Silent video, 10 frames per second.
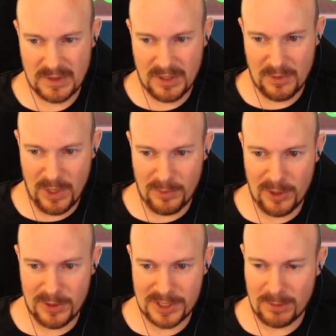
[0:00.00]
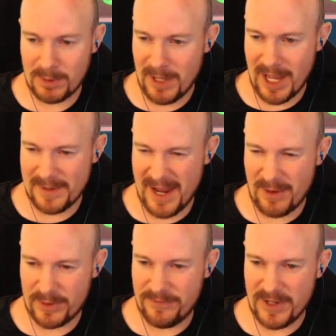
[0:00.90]
Rut road, this could be bad. Now
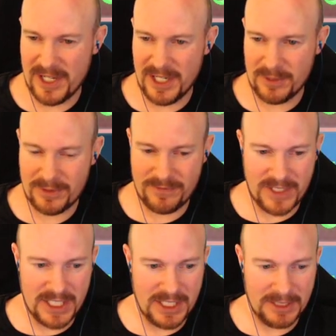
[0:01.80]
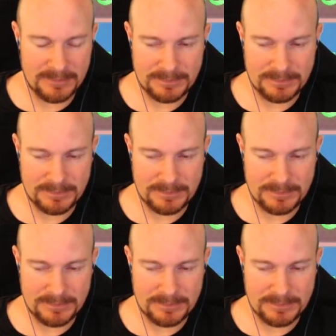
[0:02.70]
nah, we're fine. We're fine.